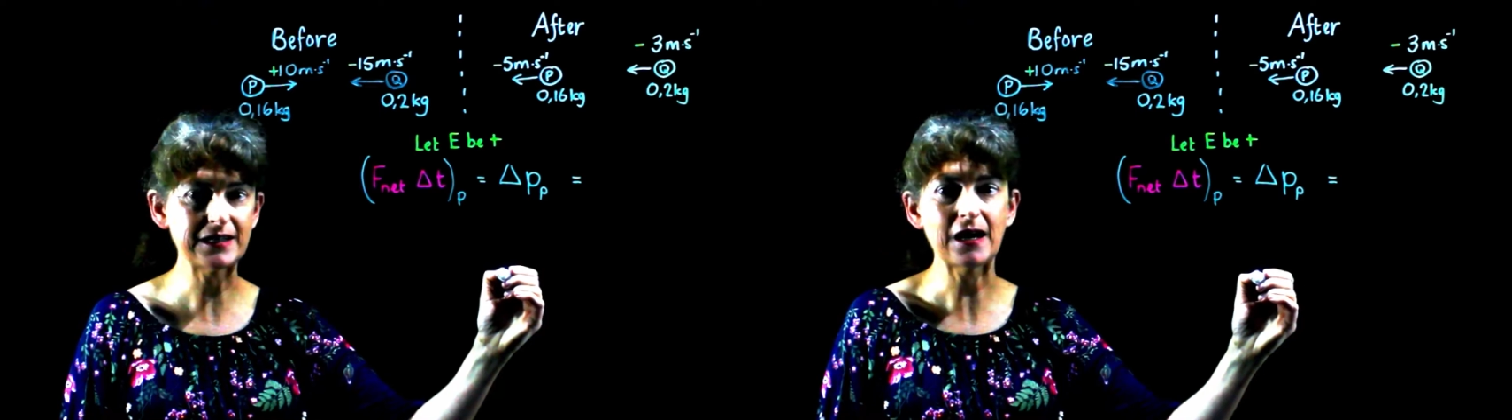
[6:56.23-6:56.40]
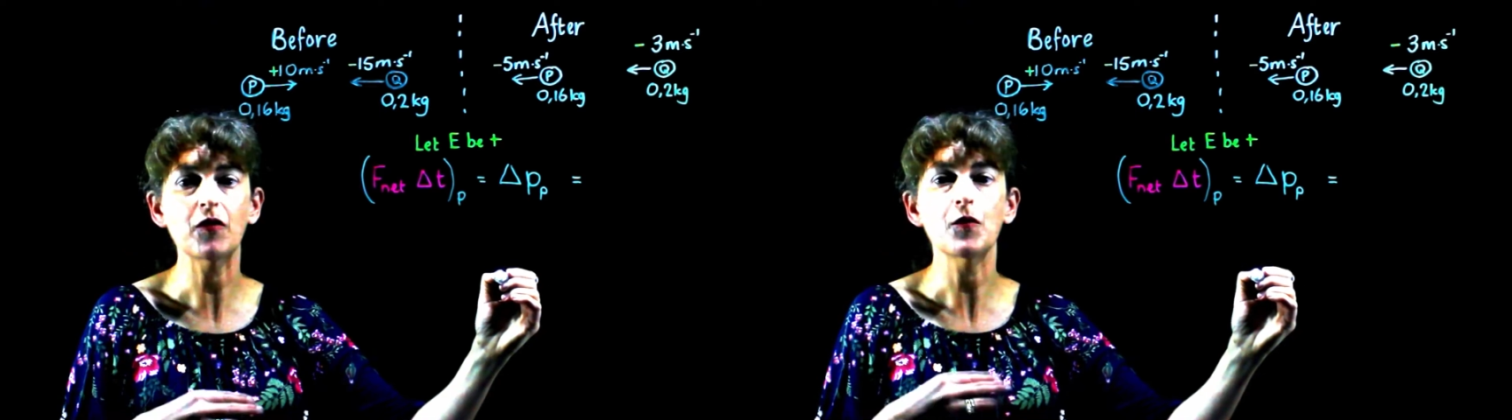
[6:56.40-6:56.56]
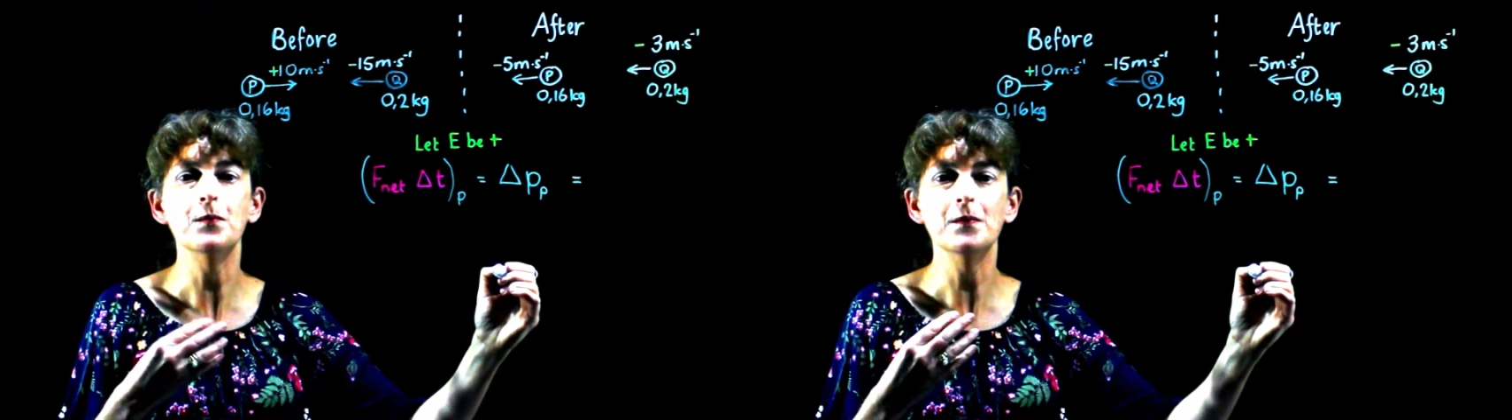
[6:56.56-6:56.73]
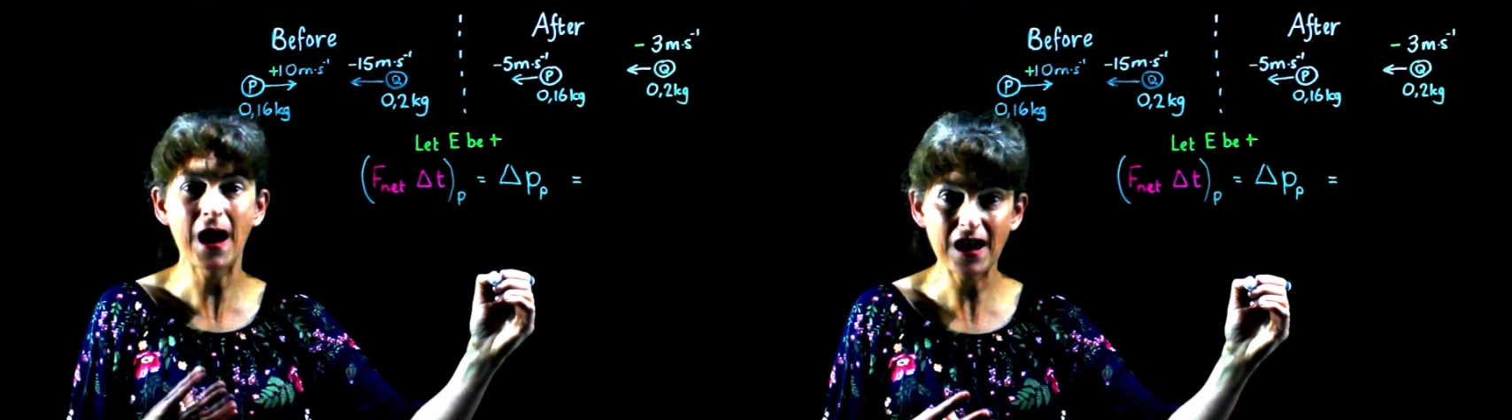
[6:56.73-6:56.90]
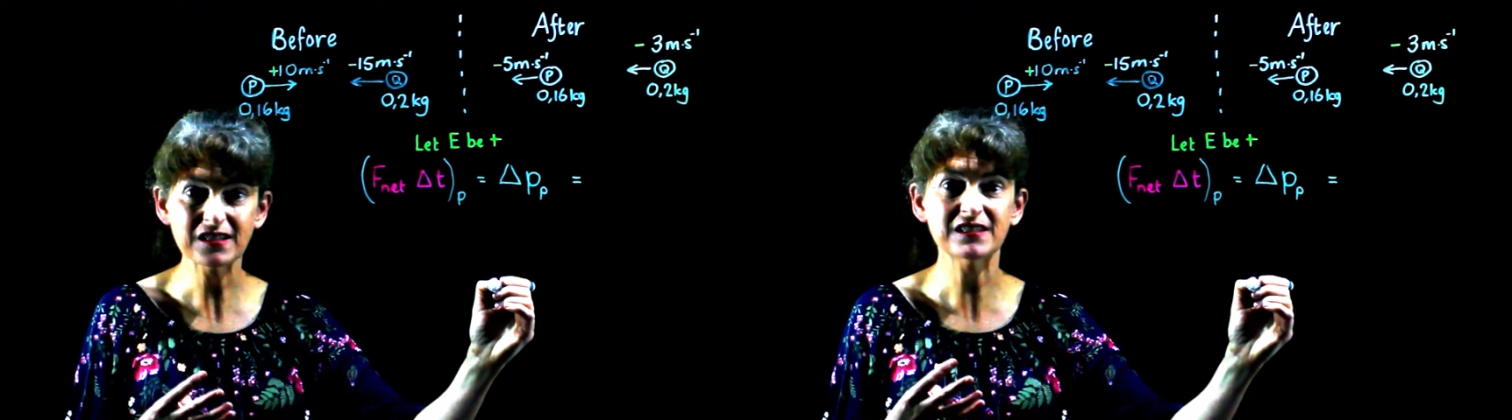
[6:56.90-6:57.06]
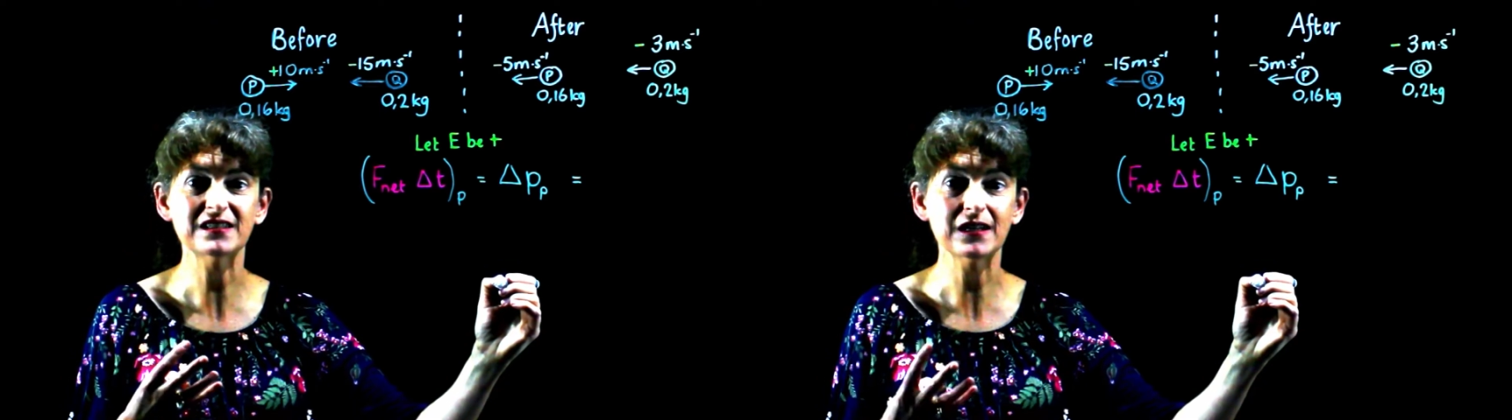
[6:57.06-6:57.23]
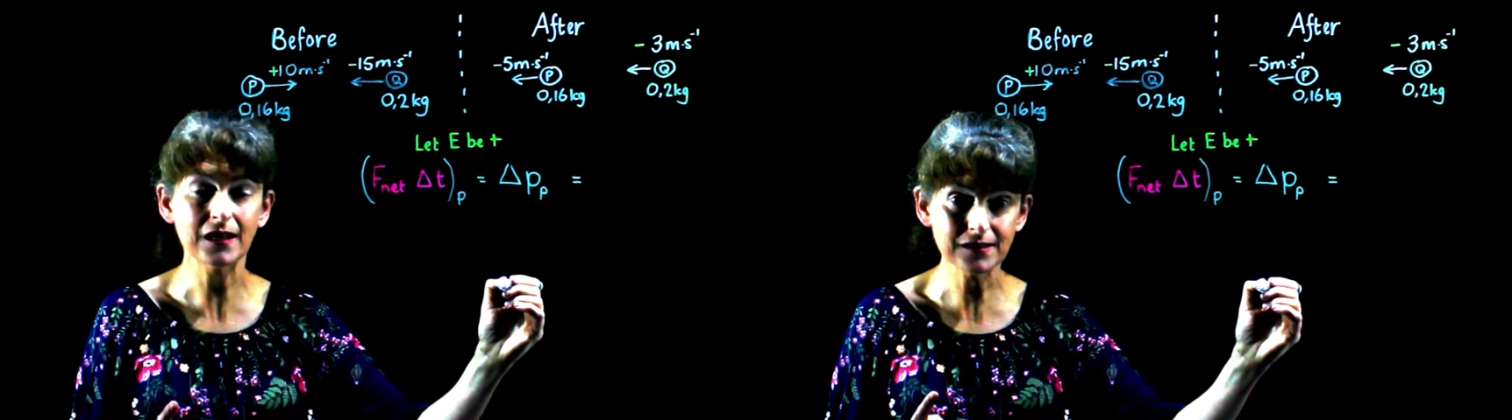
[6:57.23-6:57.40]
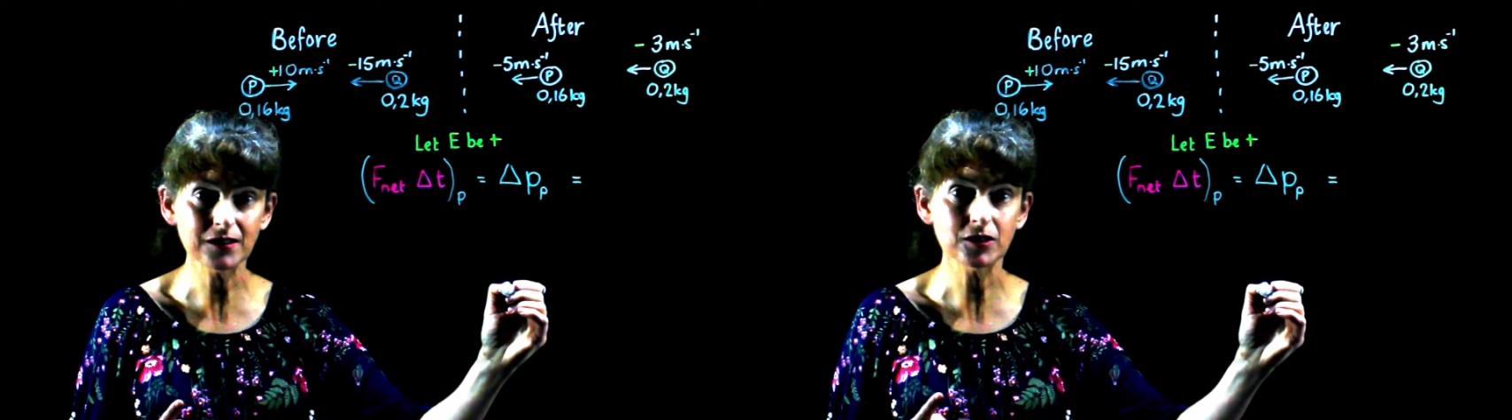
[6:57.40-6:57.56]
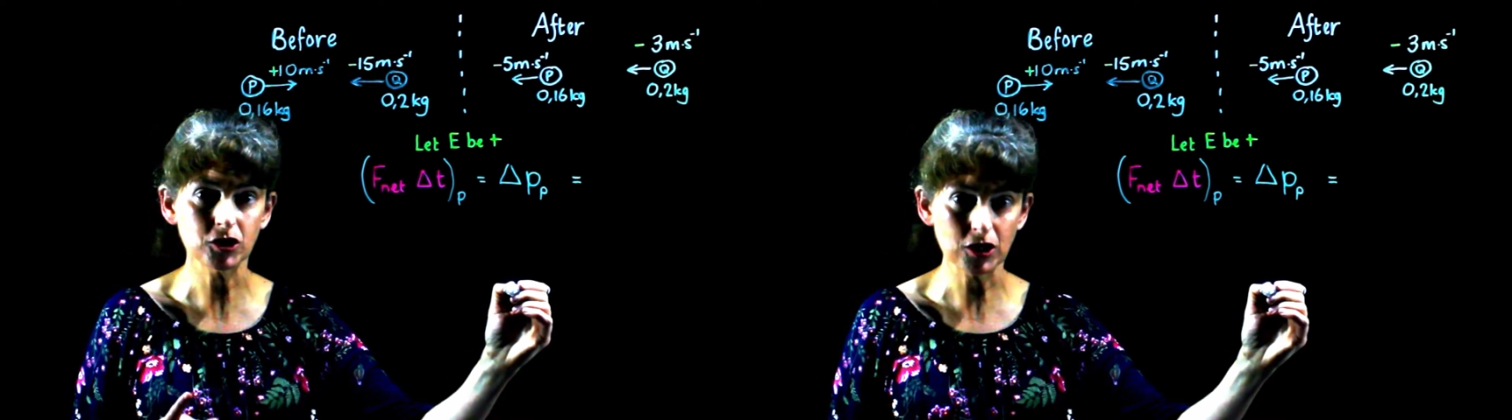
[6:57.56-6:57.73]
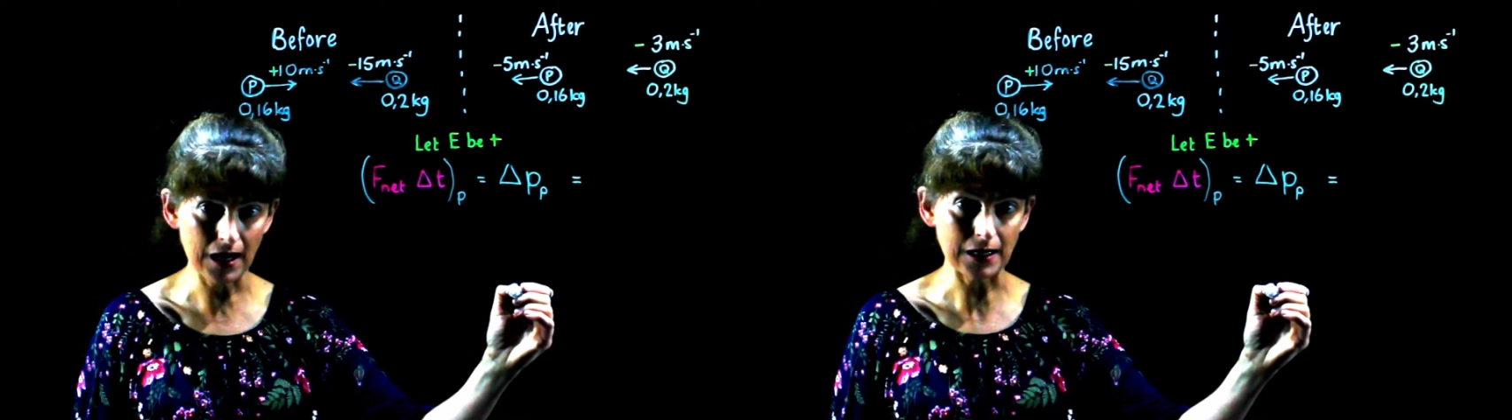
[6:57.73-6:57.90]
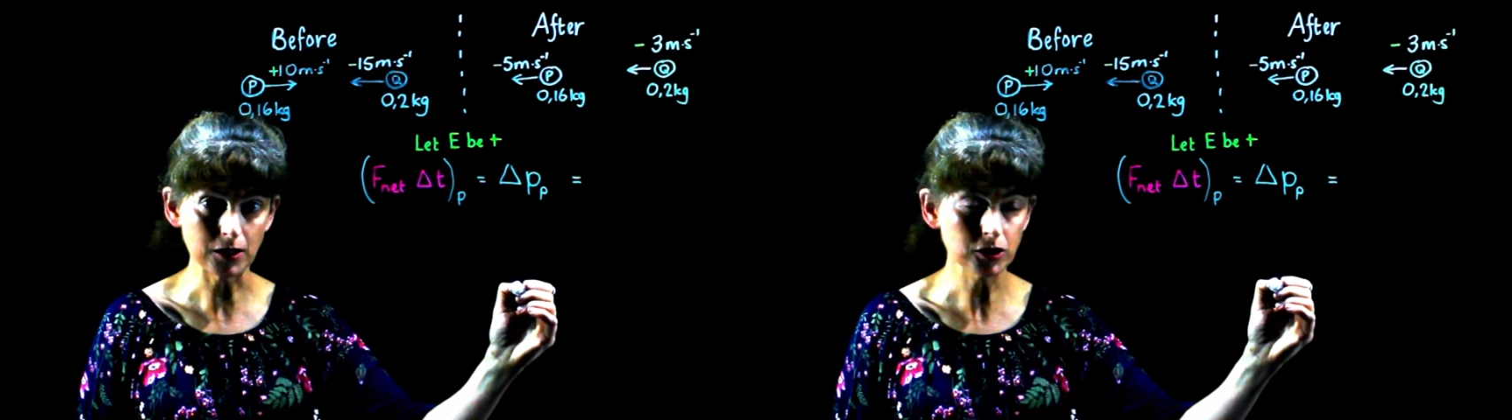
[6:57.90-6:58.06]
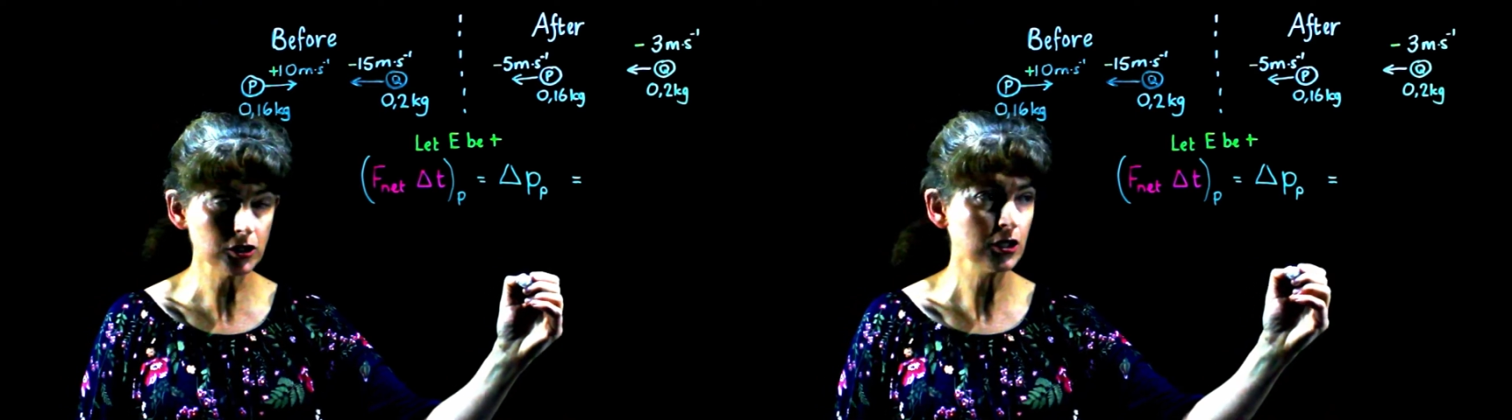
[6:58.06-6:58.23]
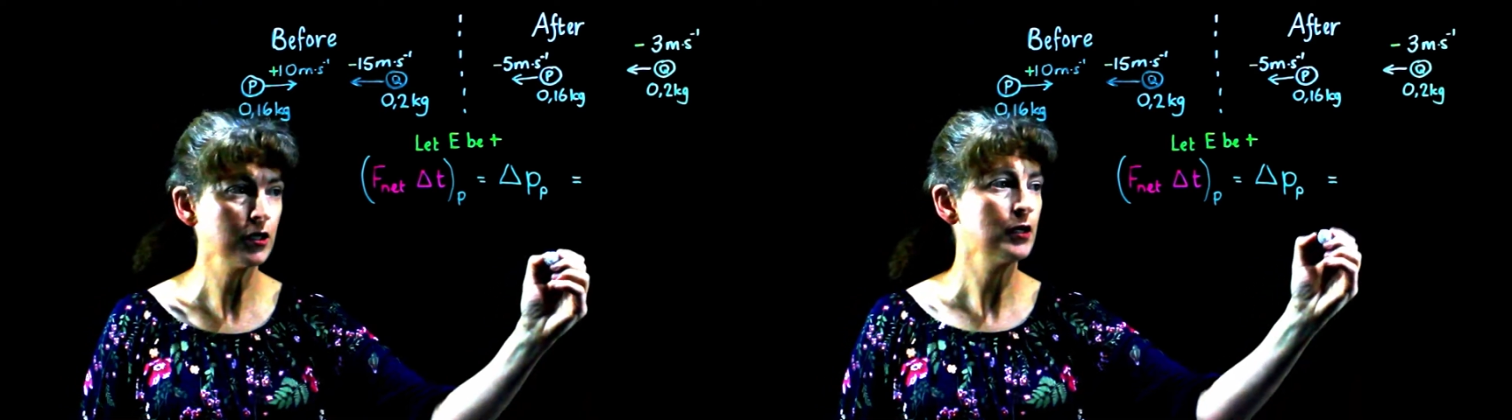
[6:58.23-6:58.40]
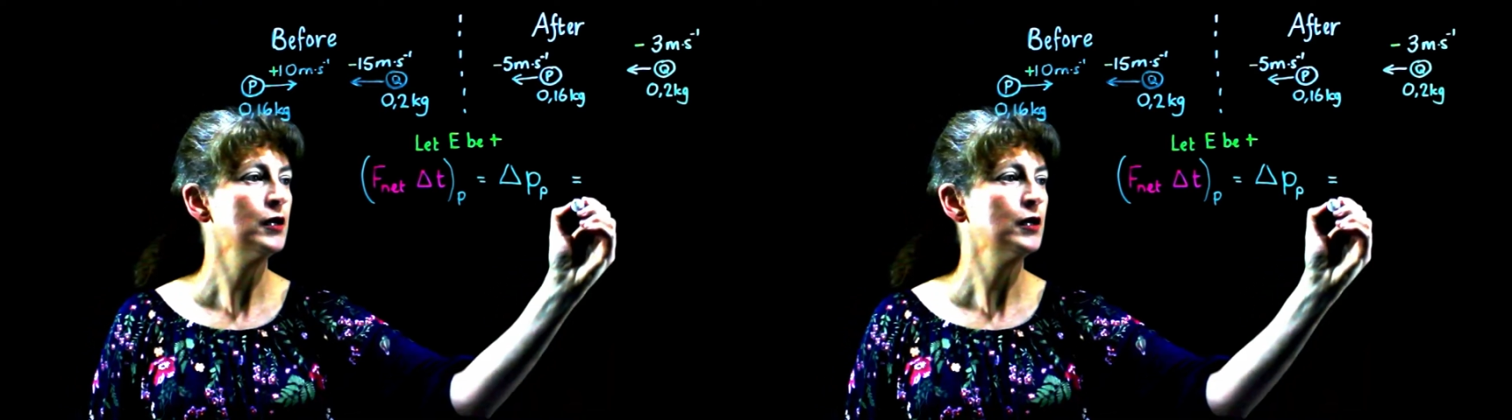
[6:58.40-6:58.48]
Now, the mass doesn't change,